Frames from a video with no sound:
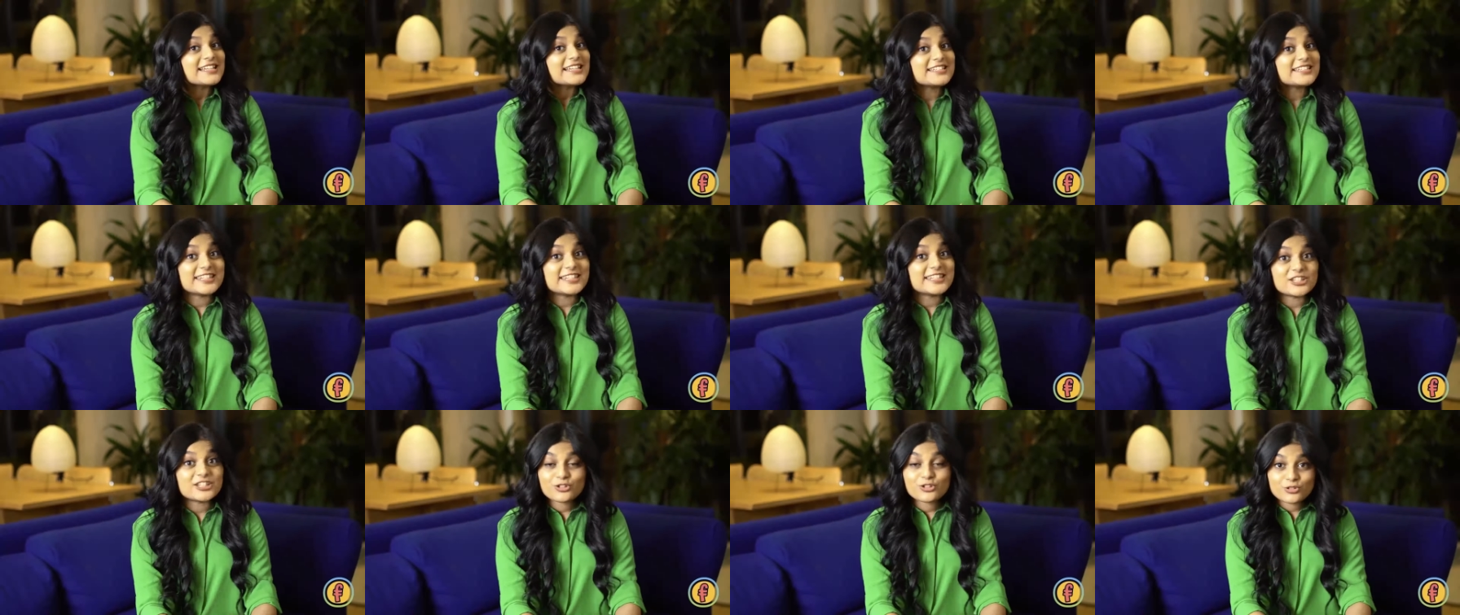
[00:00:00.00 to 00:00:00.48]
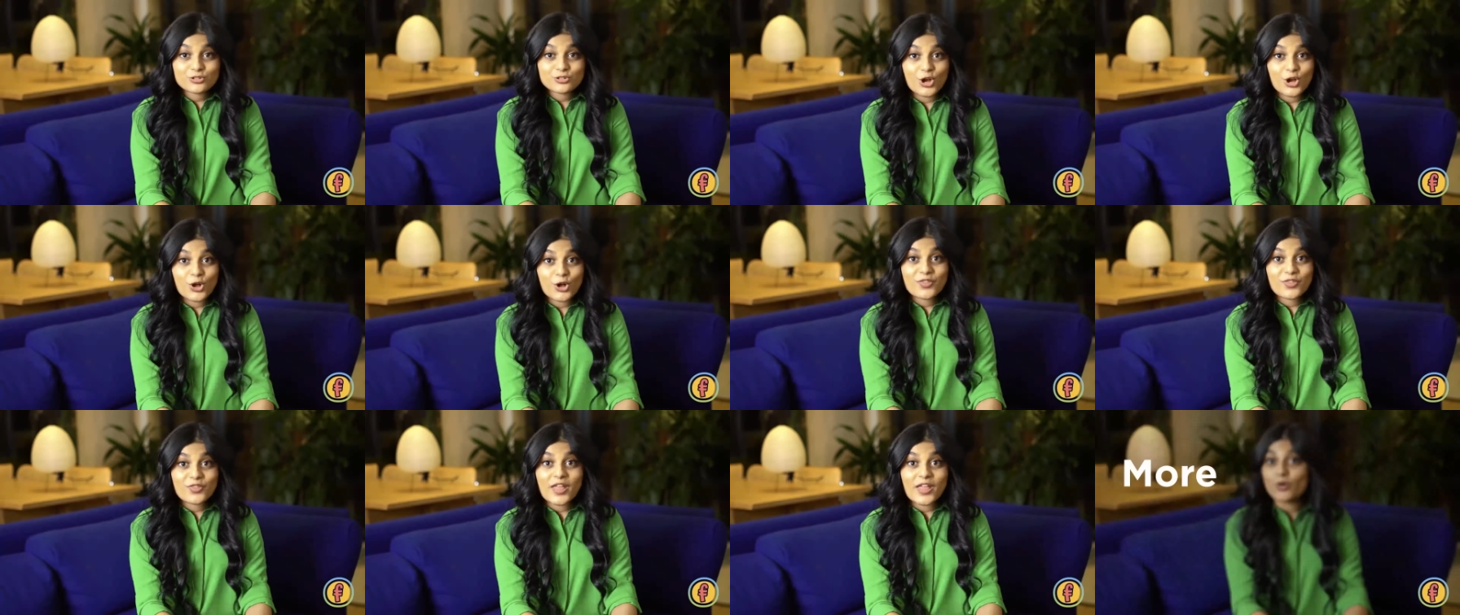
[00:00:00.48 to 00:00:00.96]
Did you
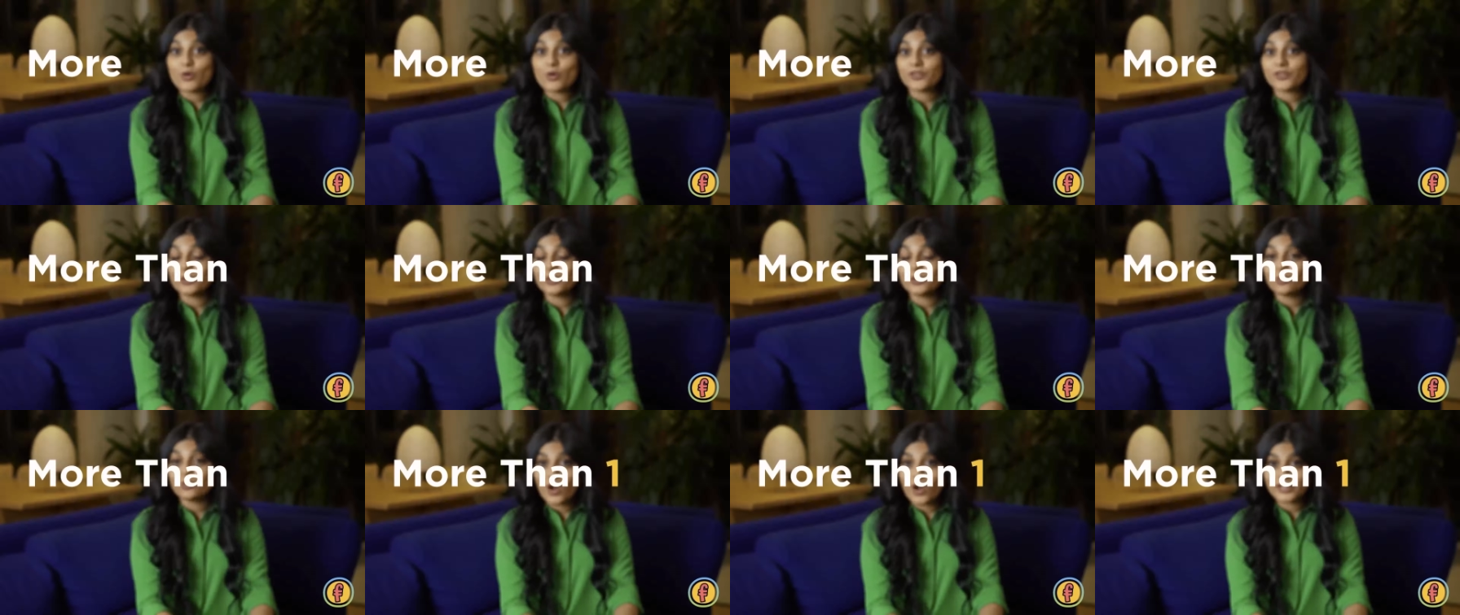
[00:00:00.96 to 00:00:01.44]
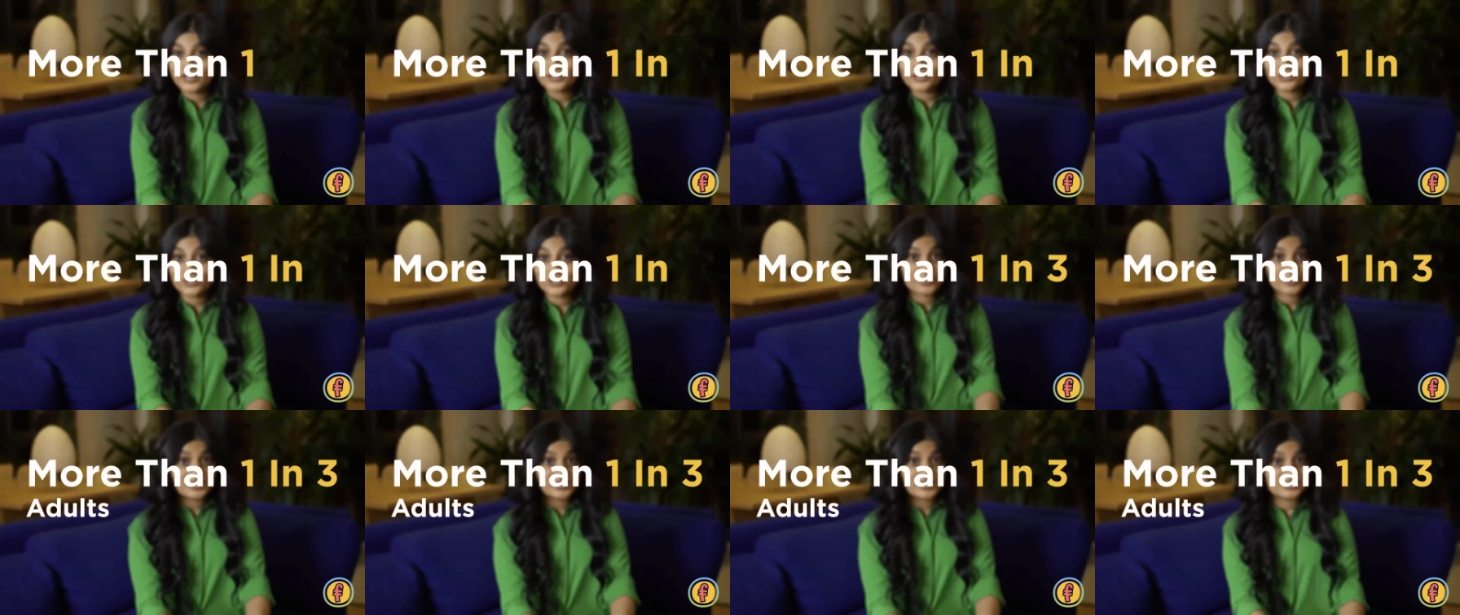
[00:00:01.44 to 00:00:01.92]
know that more than 1 in
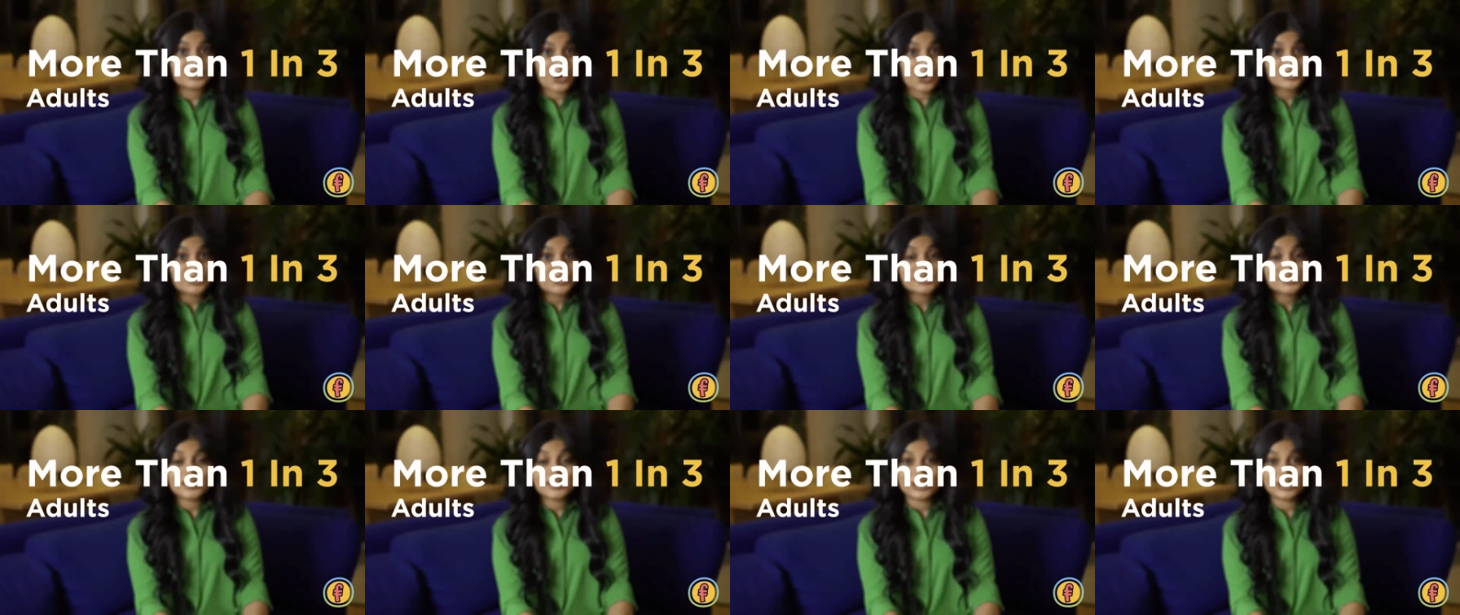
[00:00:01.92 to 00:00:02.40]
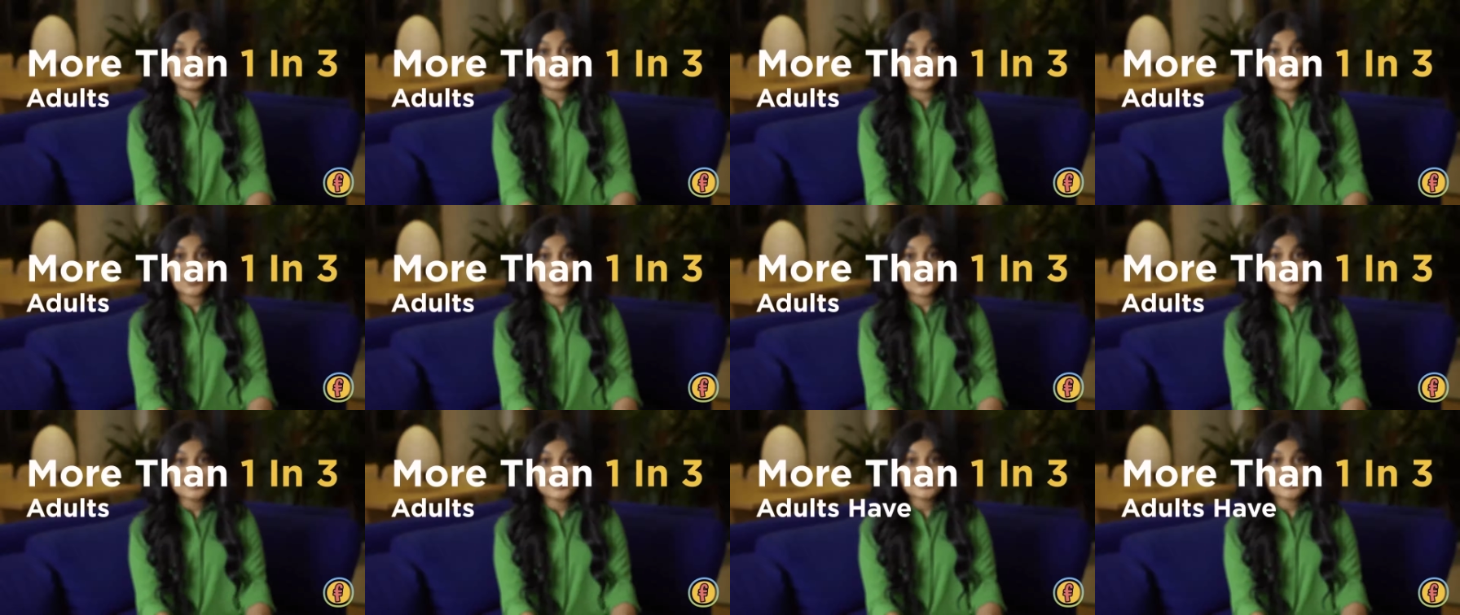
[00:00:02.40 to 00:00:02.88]
3 adults in the
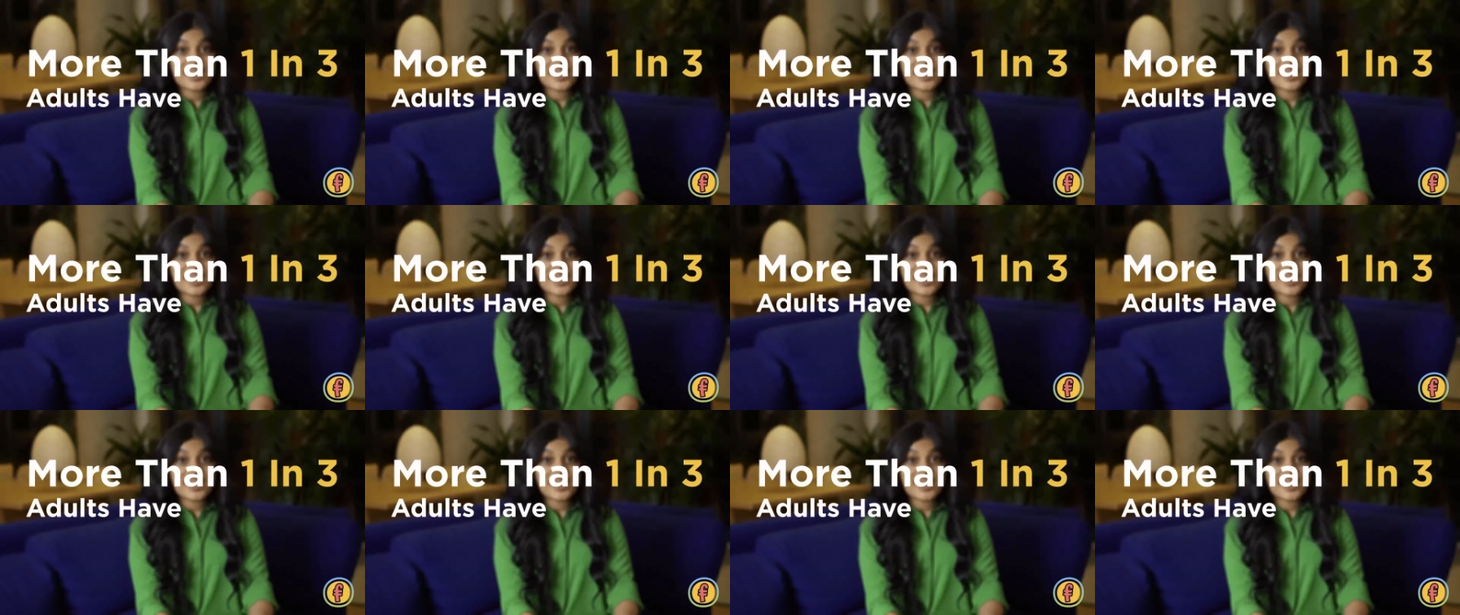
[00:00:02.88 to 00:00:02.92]
US